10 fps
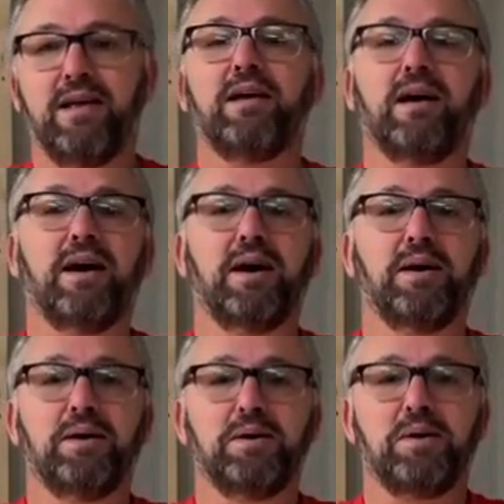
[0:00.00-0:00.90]
uh,
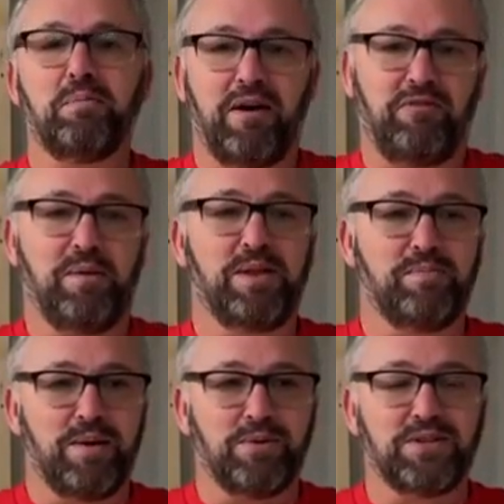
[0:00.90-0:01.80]
my family
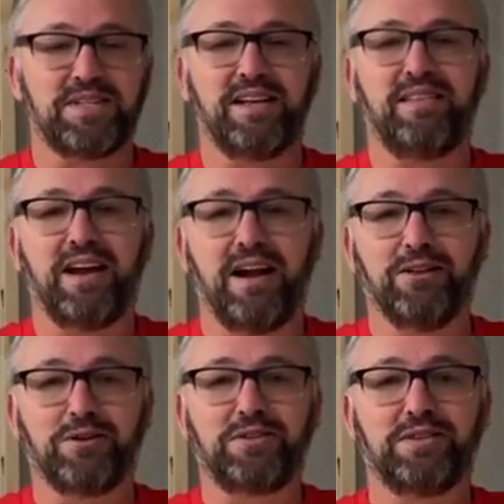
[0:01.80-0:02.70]
members said that I
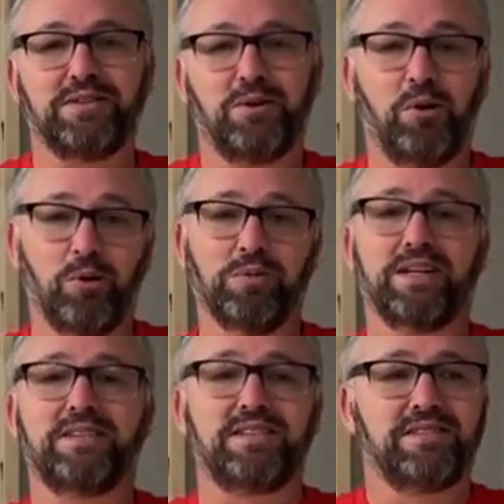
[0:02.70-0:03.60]
looked
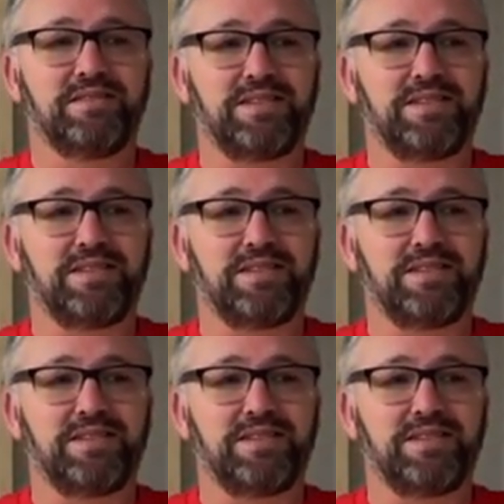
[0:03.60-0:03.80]
homeless